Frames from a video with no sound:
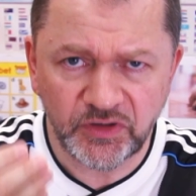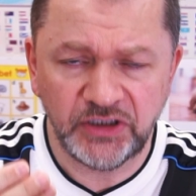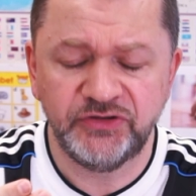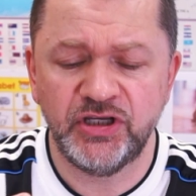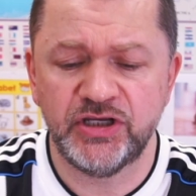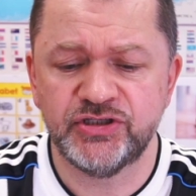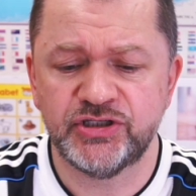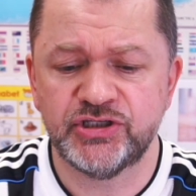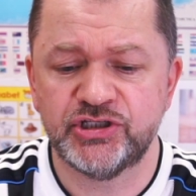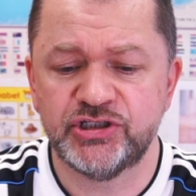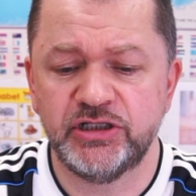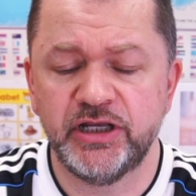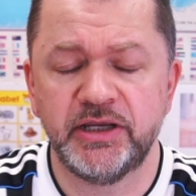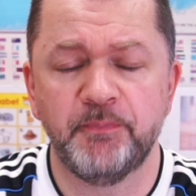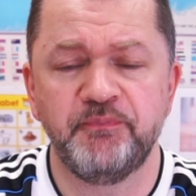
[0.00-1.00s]
taste a
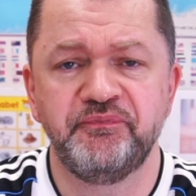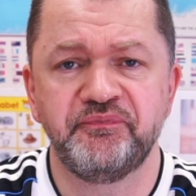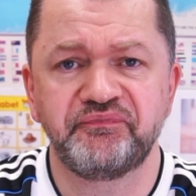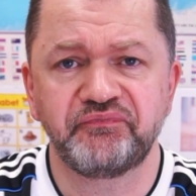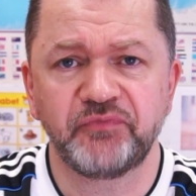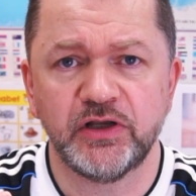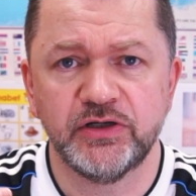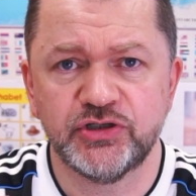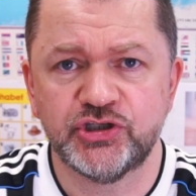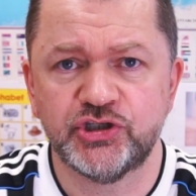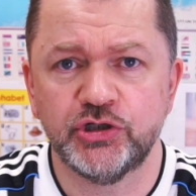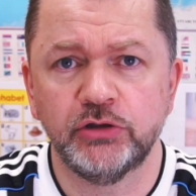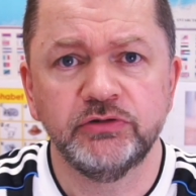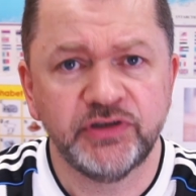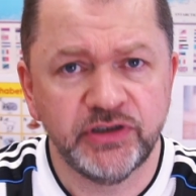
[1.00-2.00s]
slight
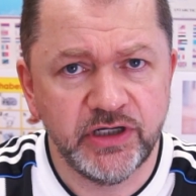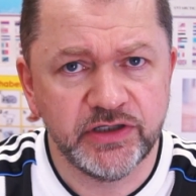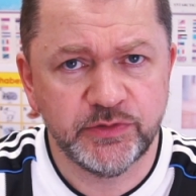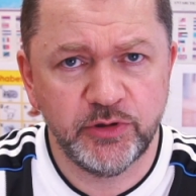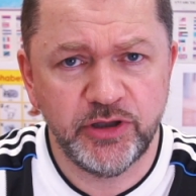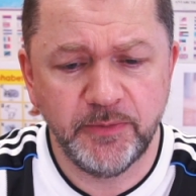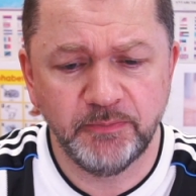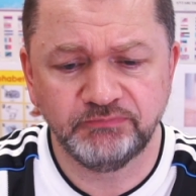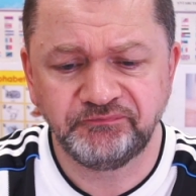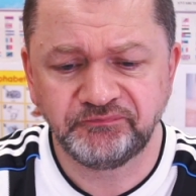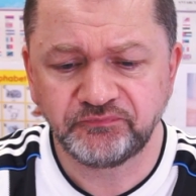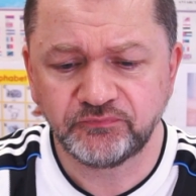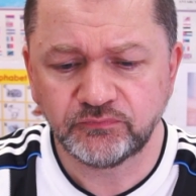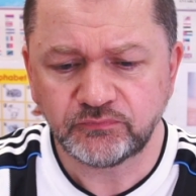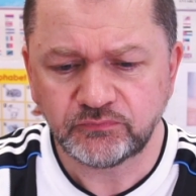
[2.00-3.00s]
saltiness with it.
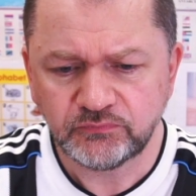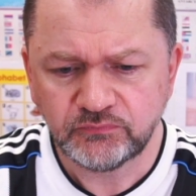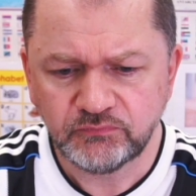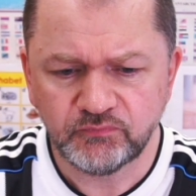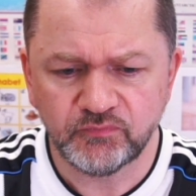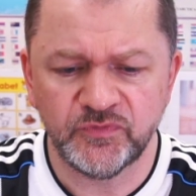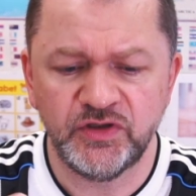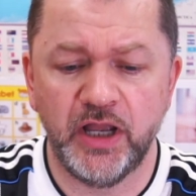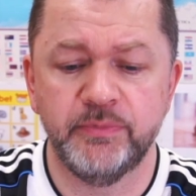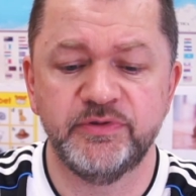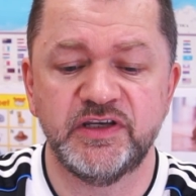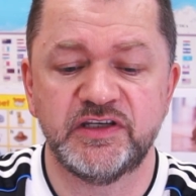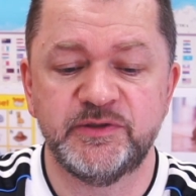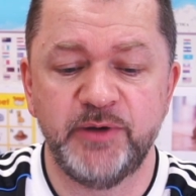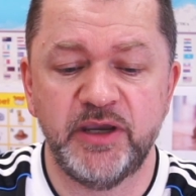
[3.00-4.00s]
I was
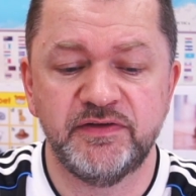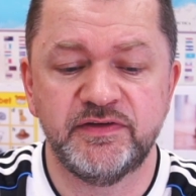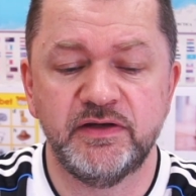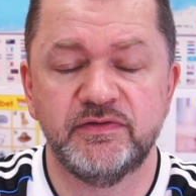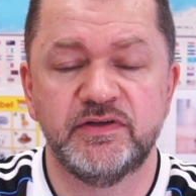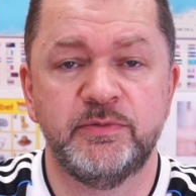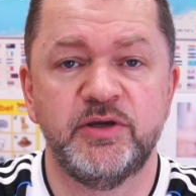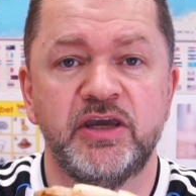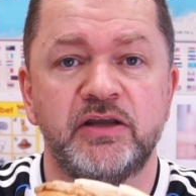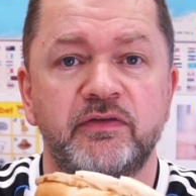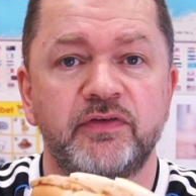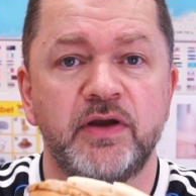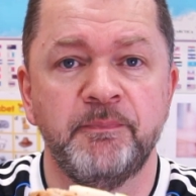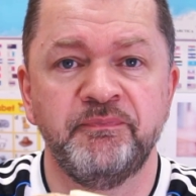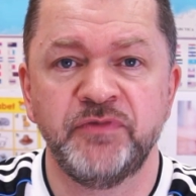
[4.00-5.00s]
expecting it to be kind
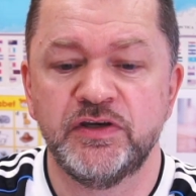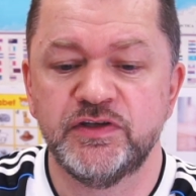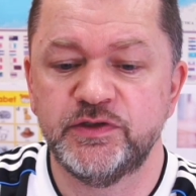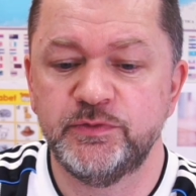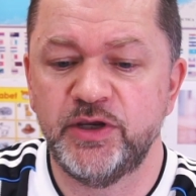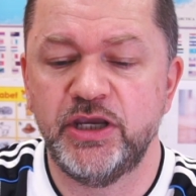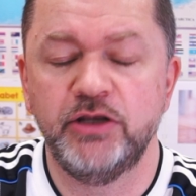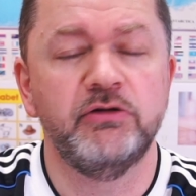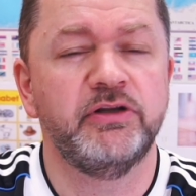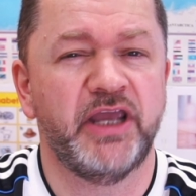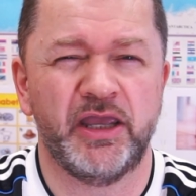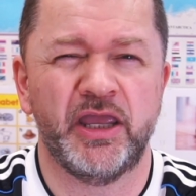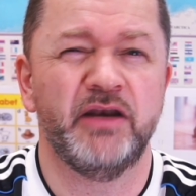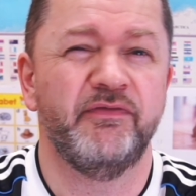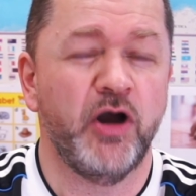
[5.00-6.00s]
of sweet, you know, like
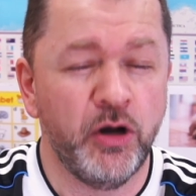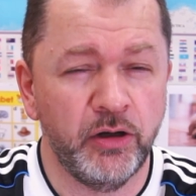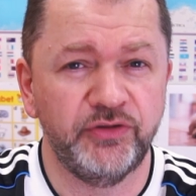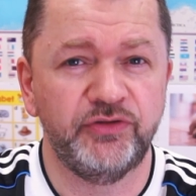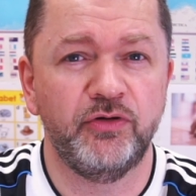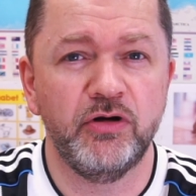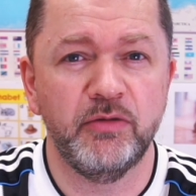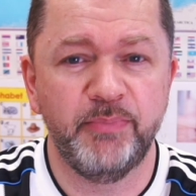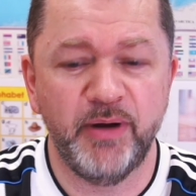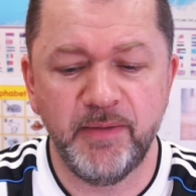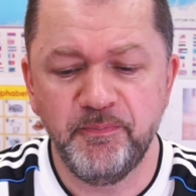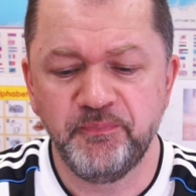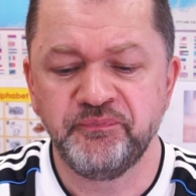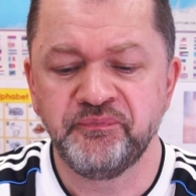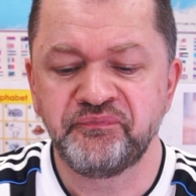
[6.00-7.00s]
a kind of a hot dog
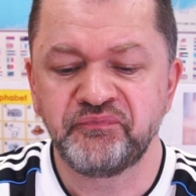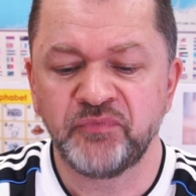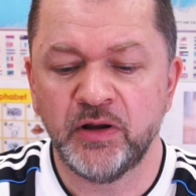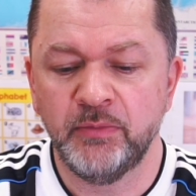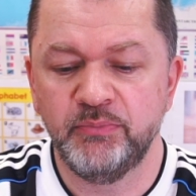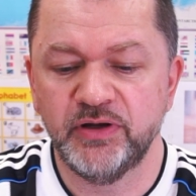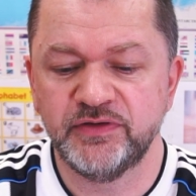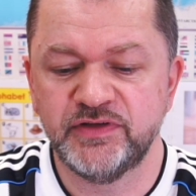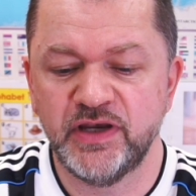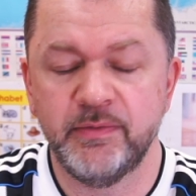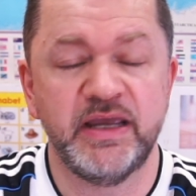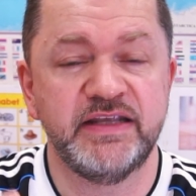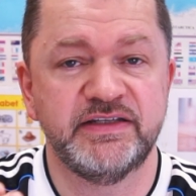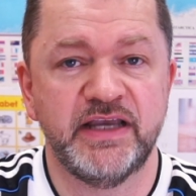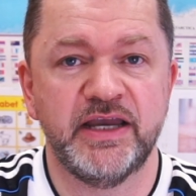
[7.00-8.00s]
bun, but
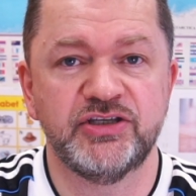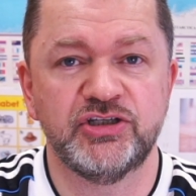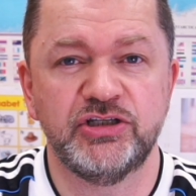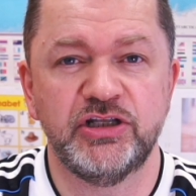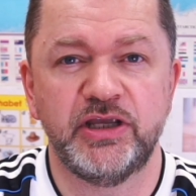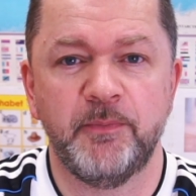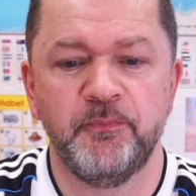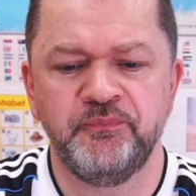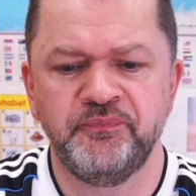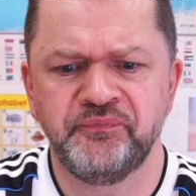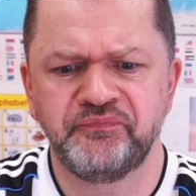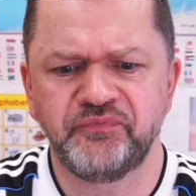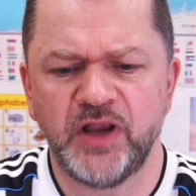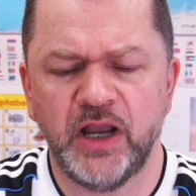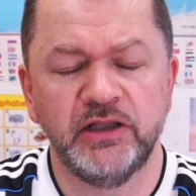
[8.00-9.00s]
it's actually
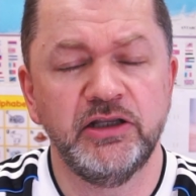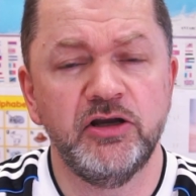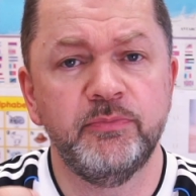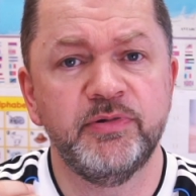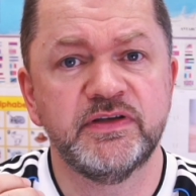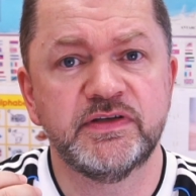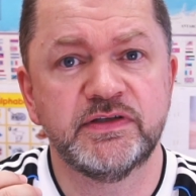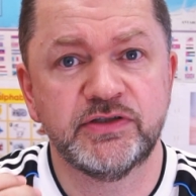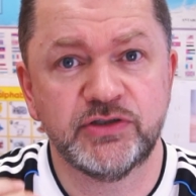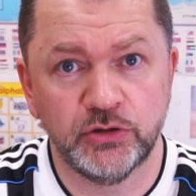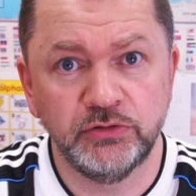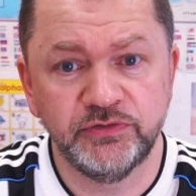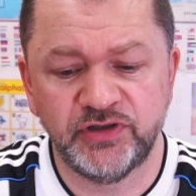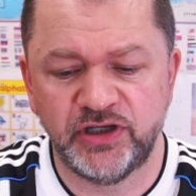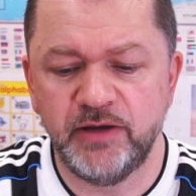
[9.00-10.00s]
a little bit
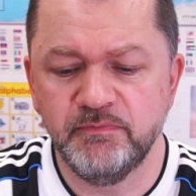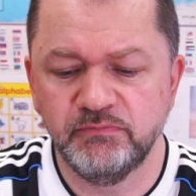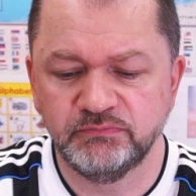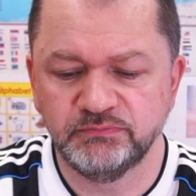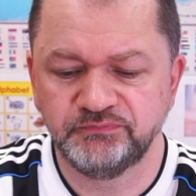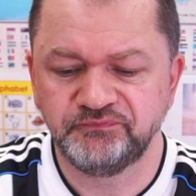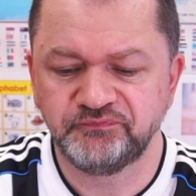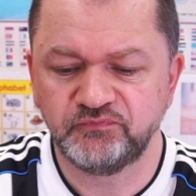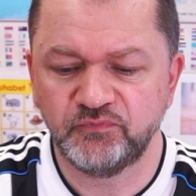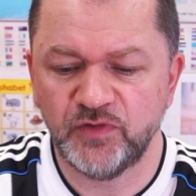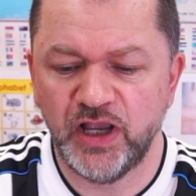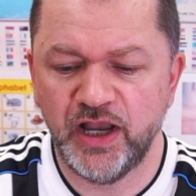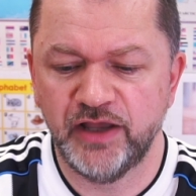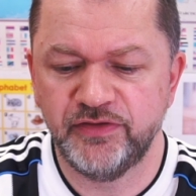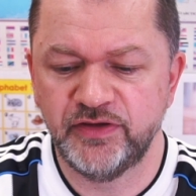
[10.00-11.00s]
salty,
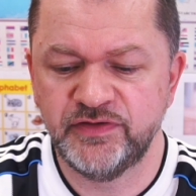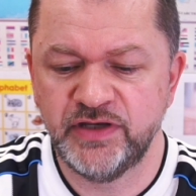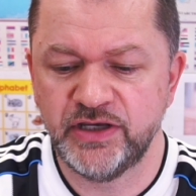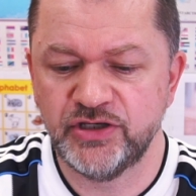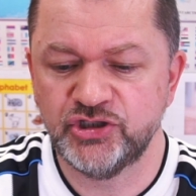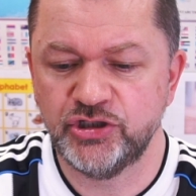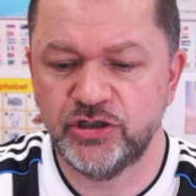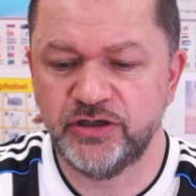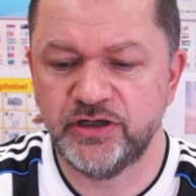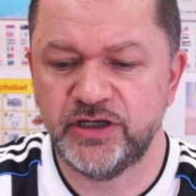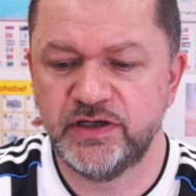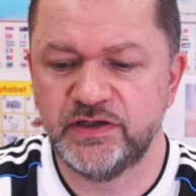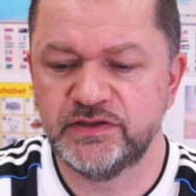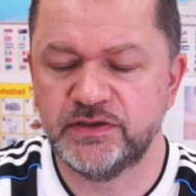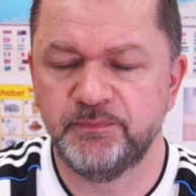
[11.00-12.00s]
and the texture
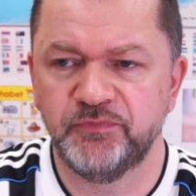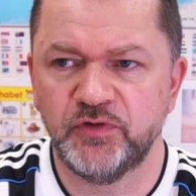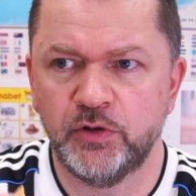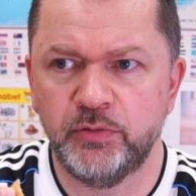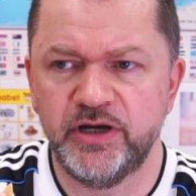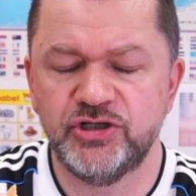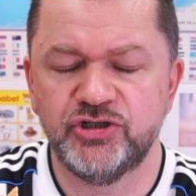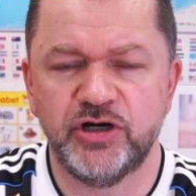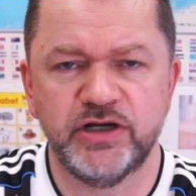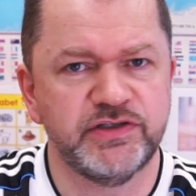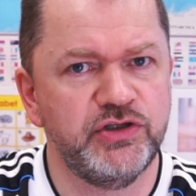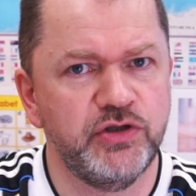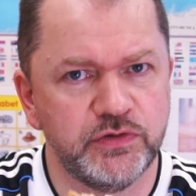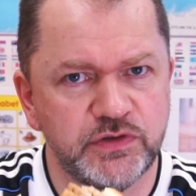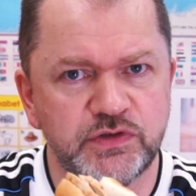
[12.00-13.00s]
is quite dry. It's
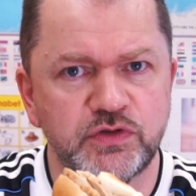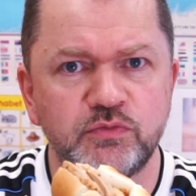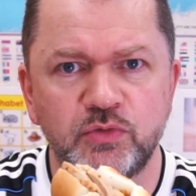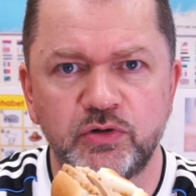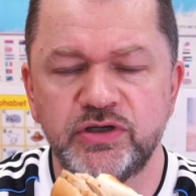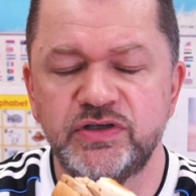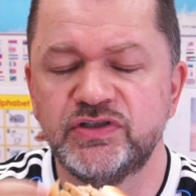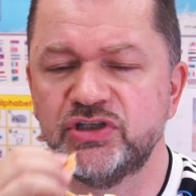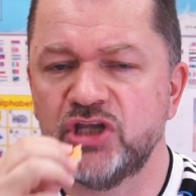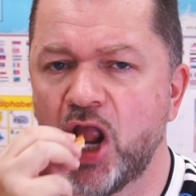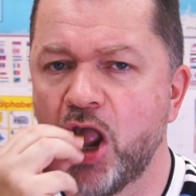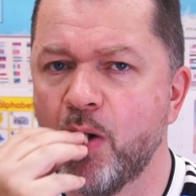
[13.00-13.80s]
not so moist.